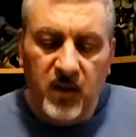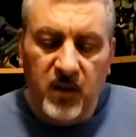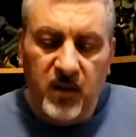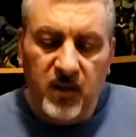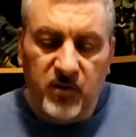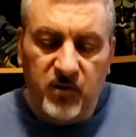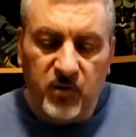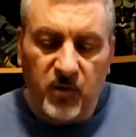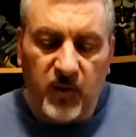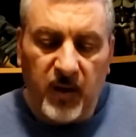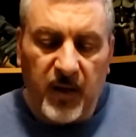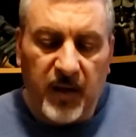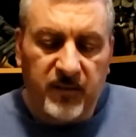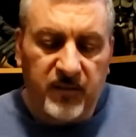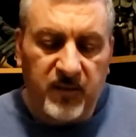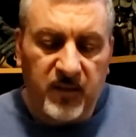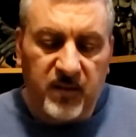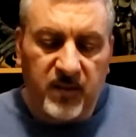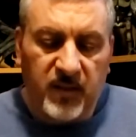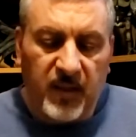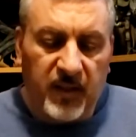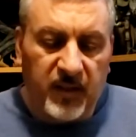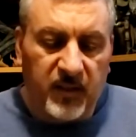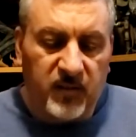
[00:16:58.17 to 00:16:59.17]
So you have
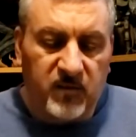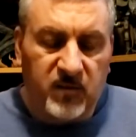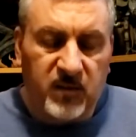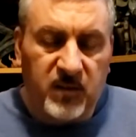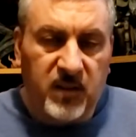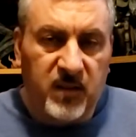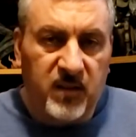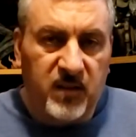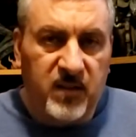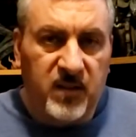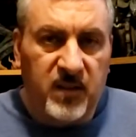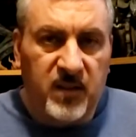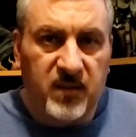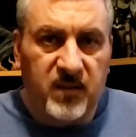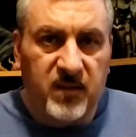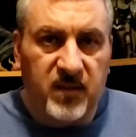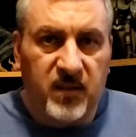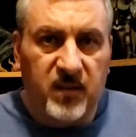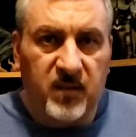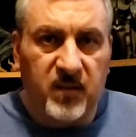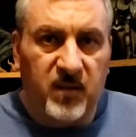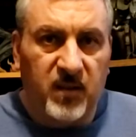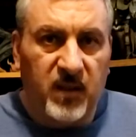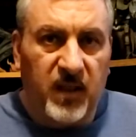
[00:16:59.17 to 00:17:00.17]
this like
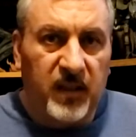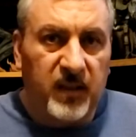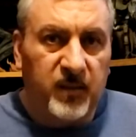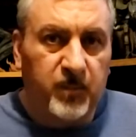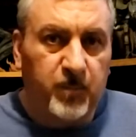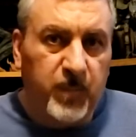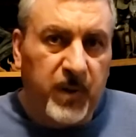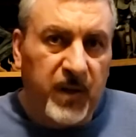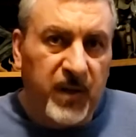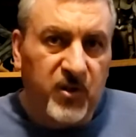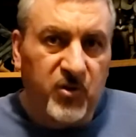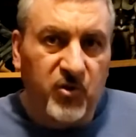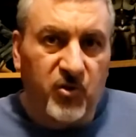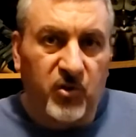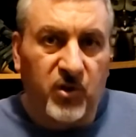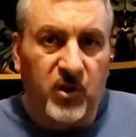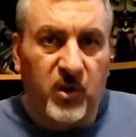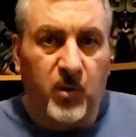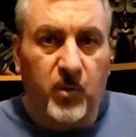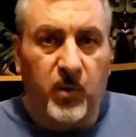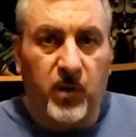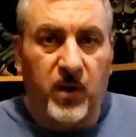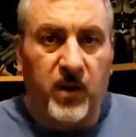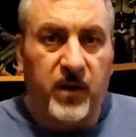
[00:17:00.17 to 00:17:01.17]
consistent like picture
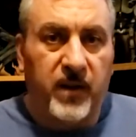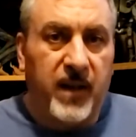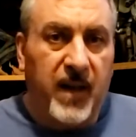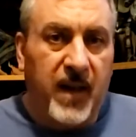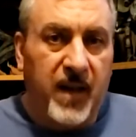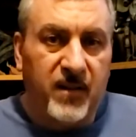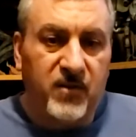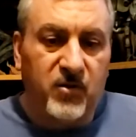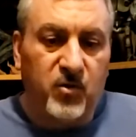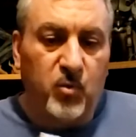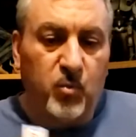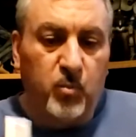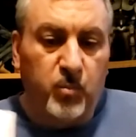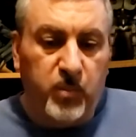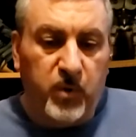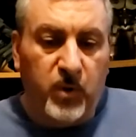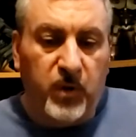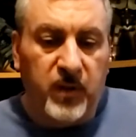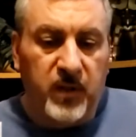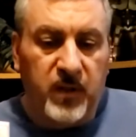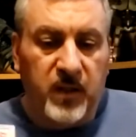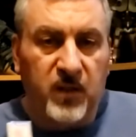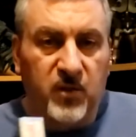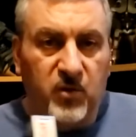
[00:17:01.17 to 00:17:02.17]
going on as you put
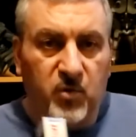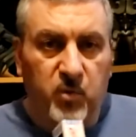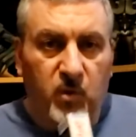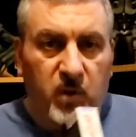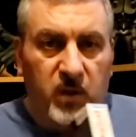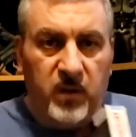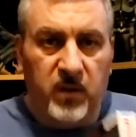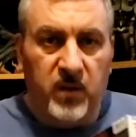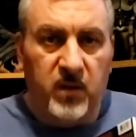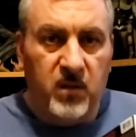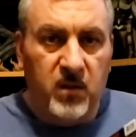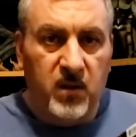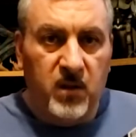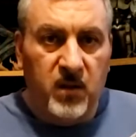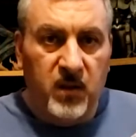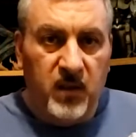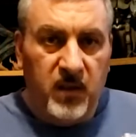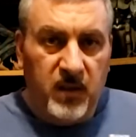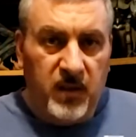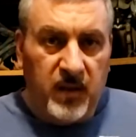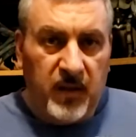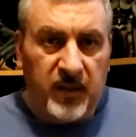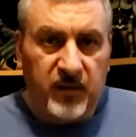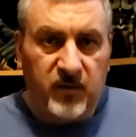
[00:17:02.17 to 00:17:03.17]
each one
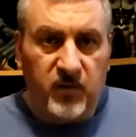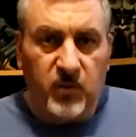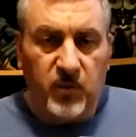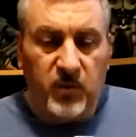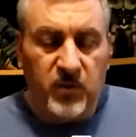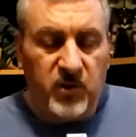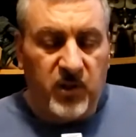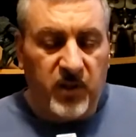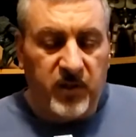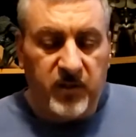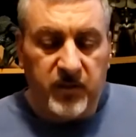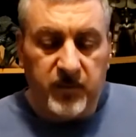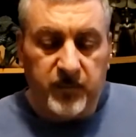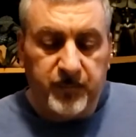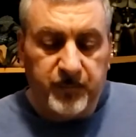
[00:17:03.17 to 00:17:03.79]
next to each other.